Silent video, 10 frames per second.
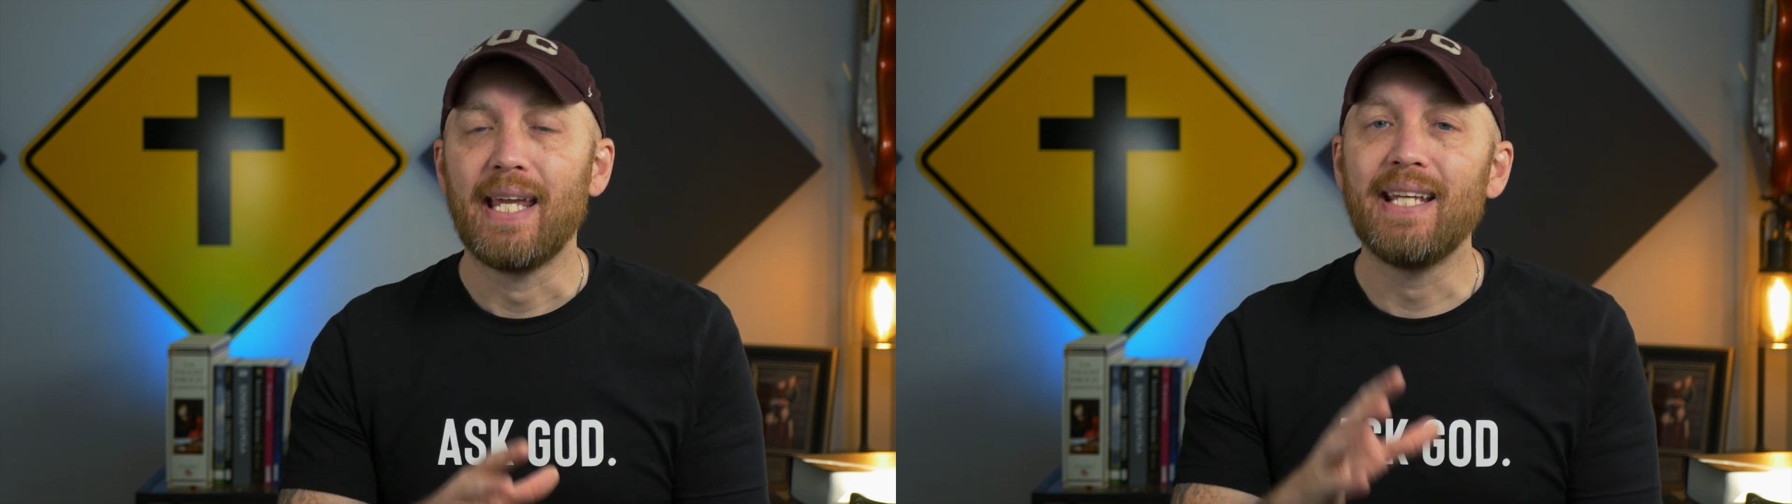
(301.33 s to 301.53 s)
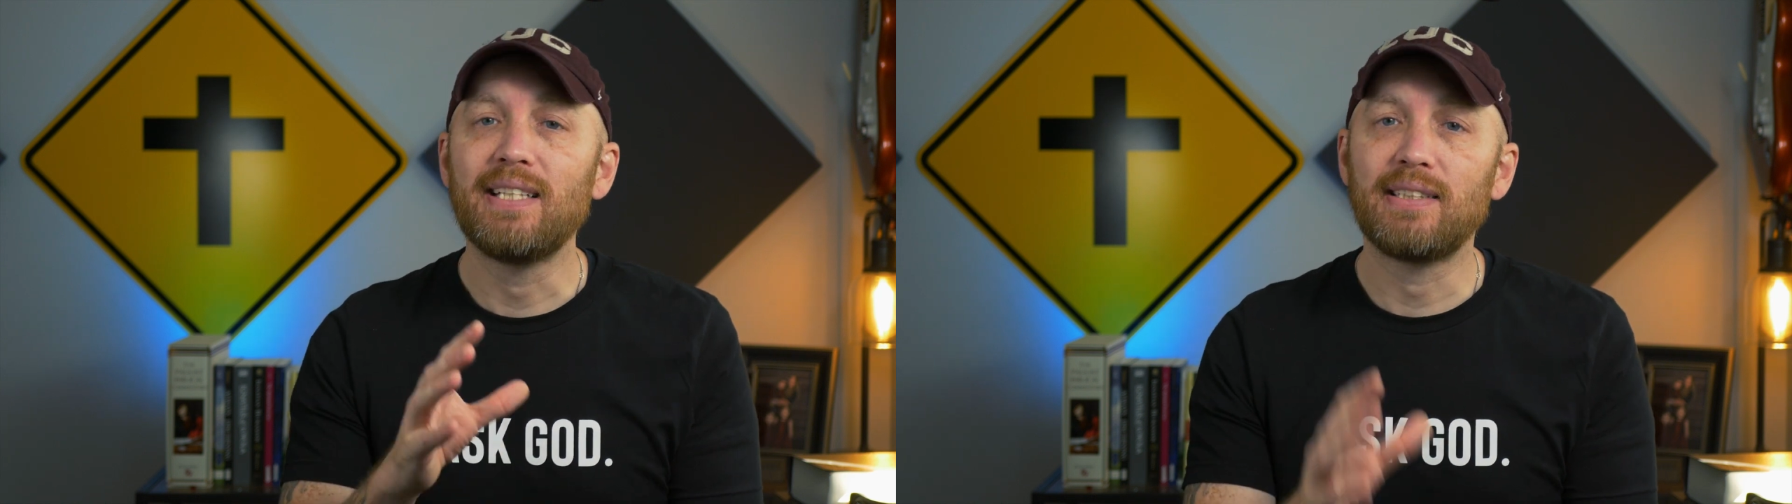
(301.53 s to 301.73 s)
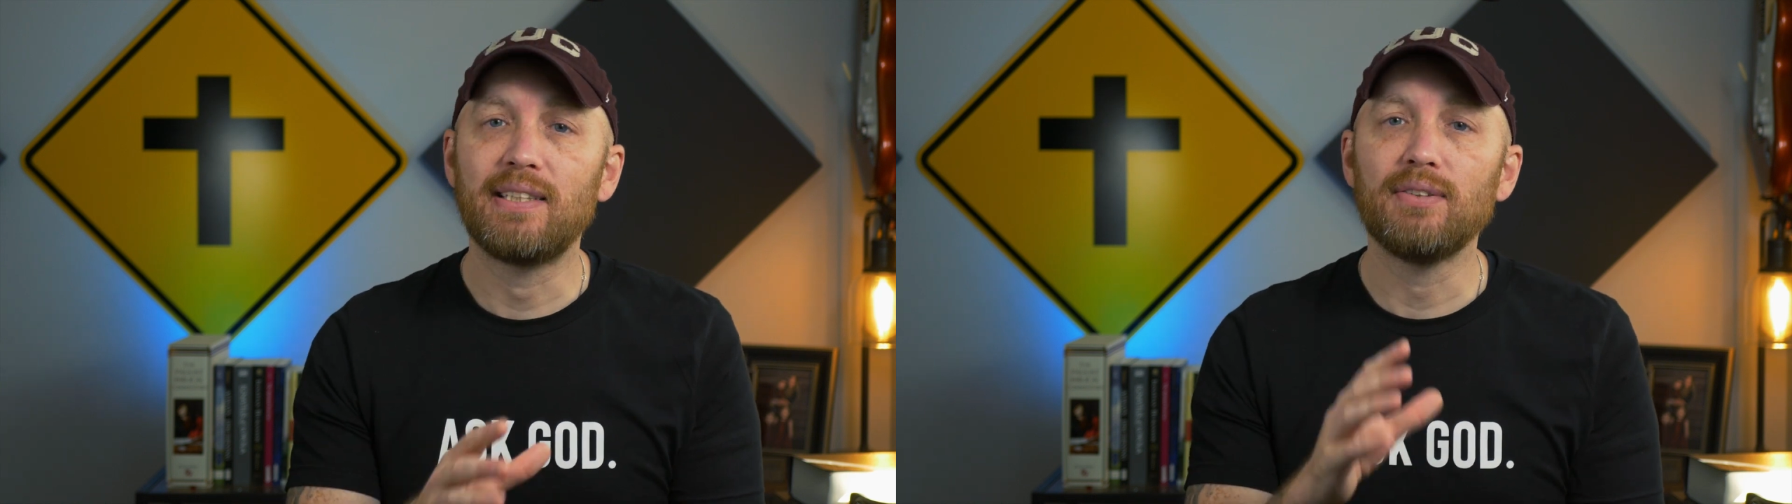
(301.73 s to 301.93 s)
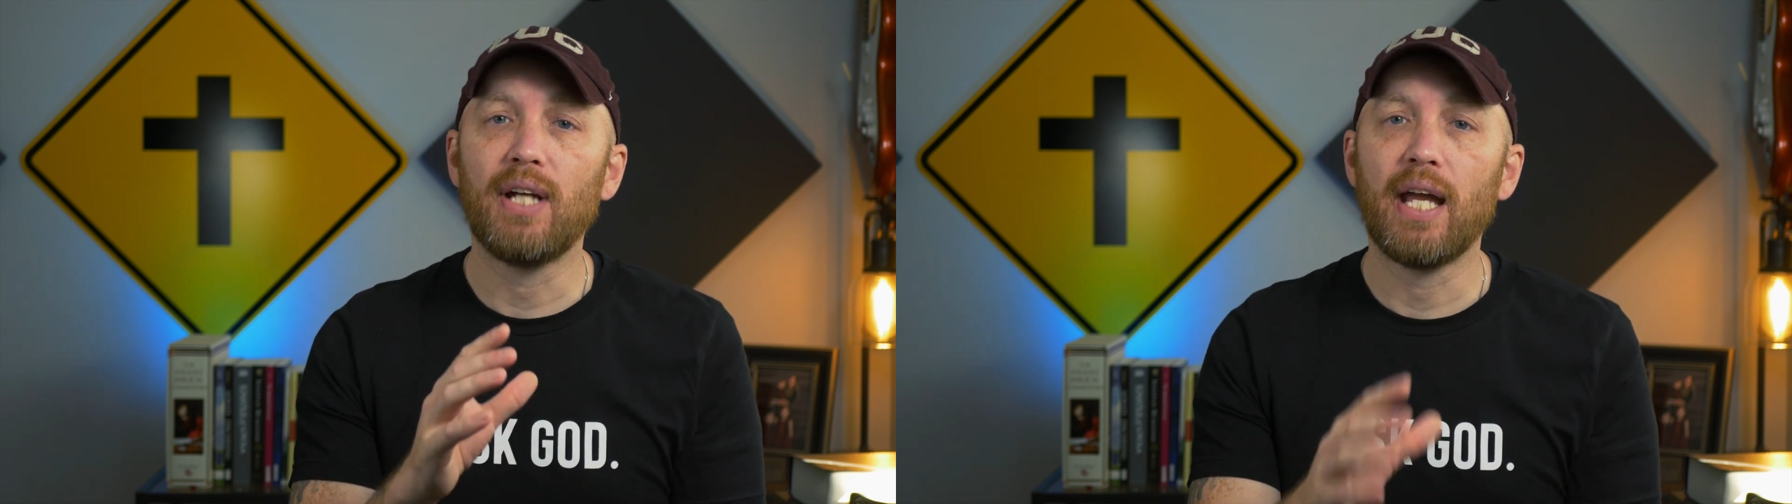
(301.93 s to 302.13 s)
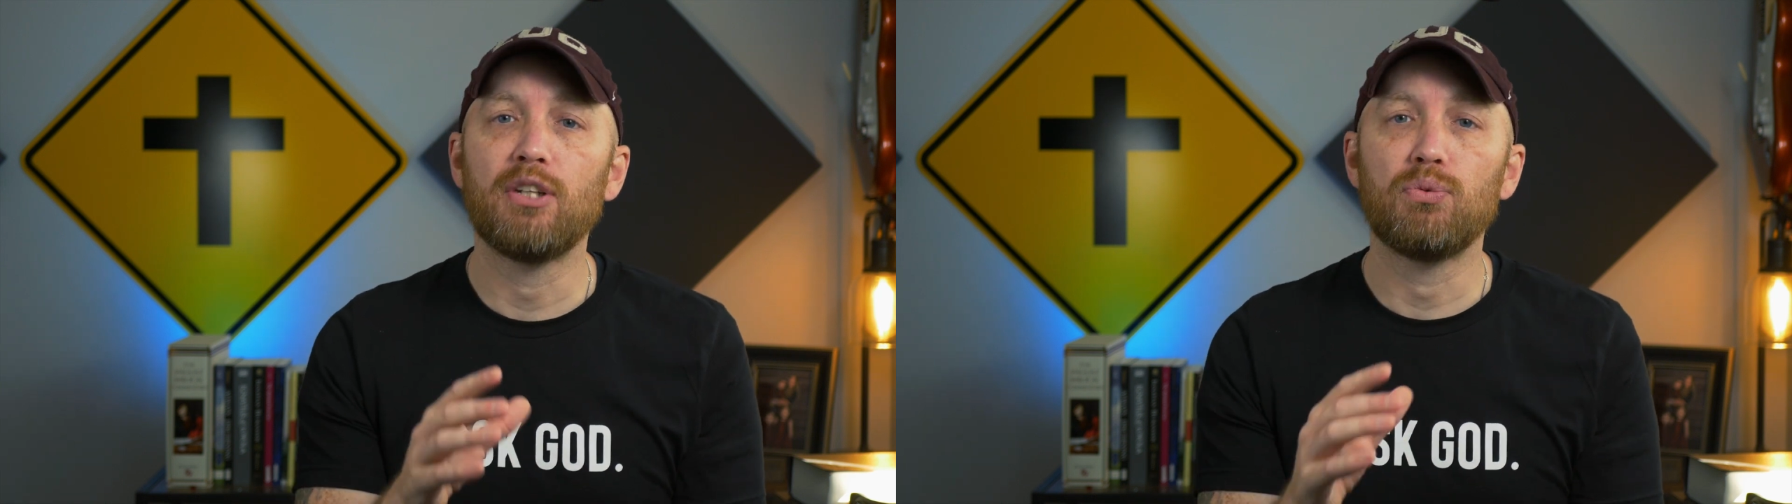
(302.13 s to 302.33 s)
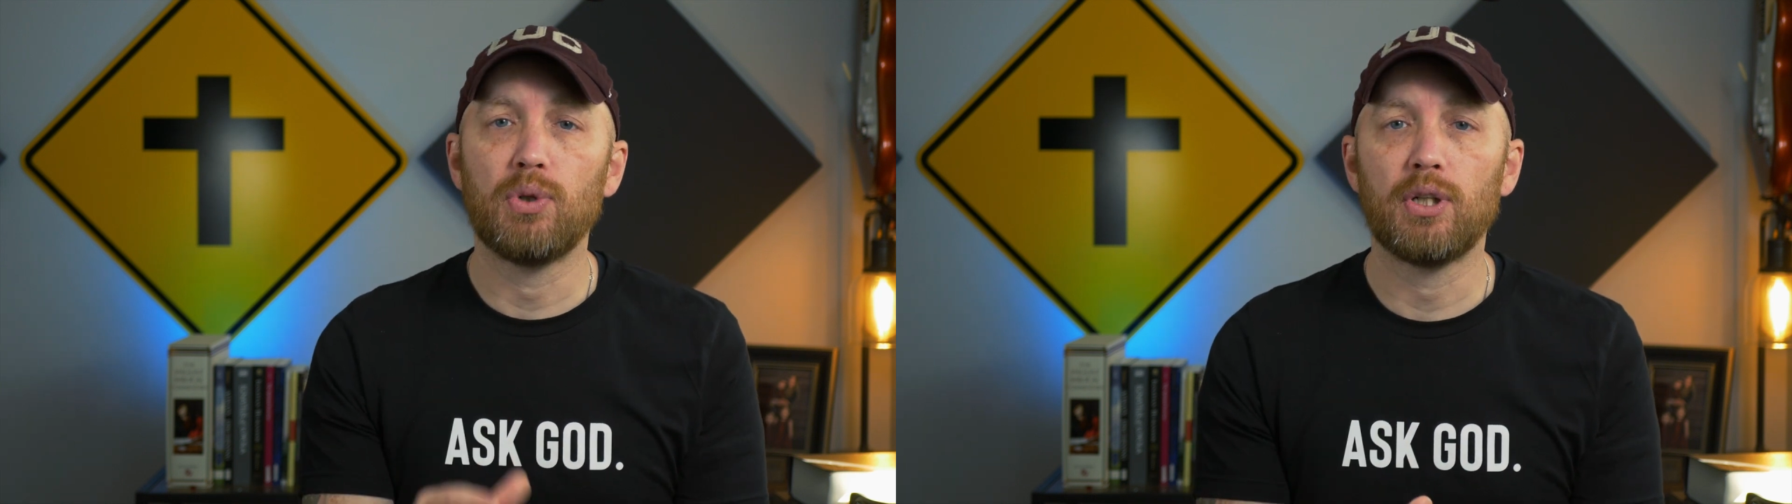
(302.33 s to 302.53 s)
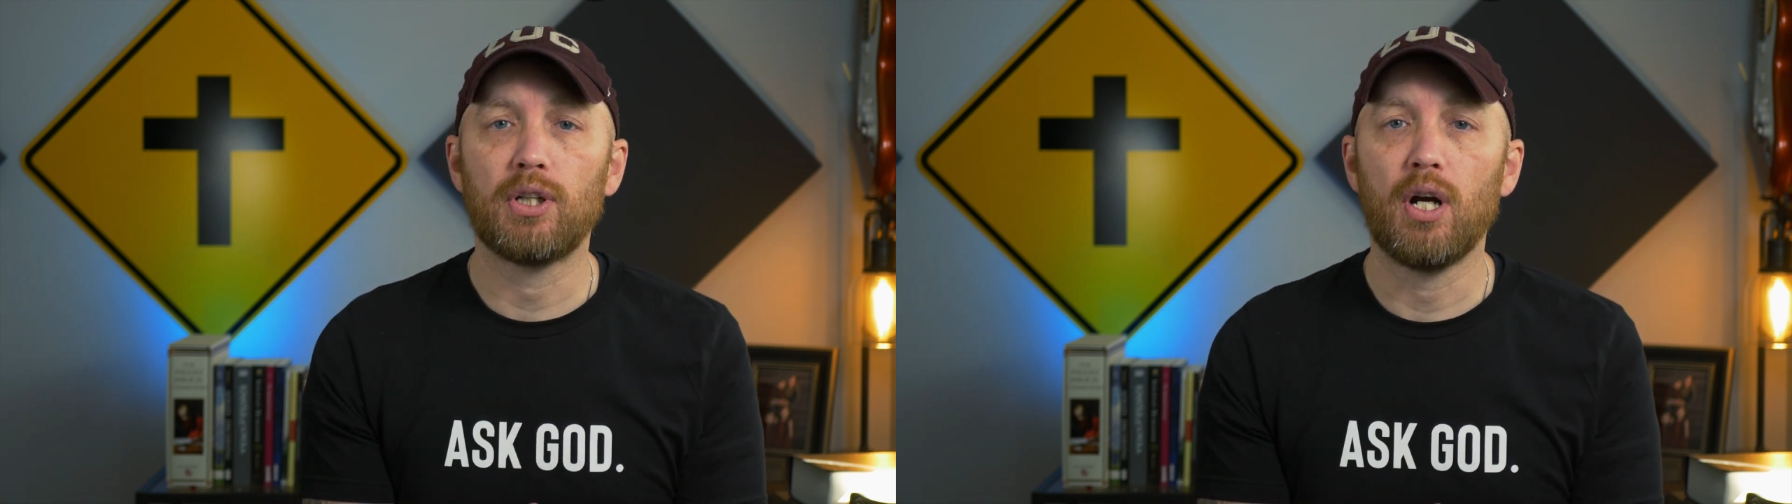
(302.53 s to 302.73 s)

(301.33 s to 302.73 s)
he still had to work